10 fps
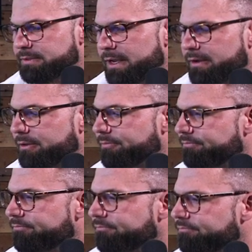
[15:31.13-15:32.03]

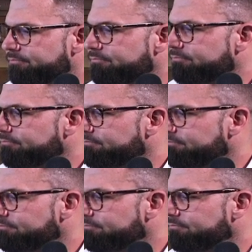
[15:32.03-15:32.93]

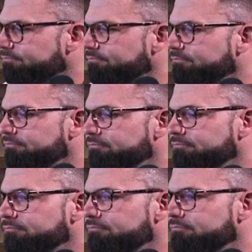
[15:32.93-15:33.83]

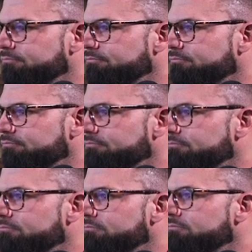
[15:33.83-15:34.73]

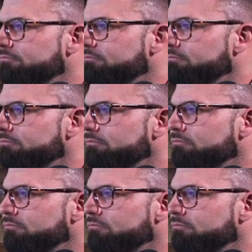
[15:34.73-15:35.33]
The person shown says nothing.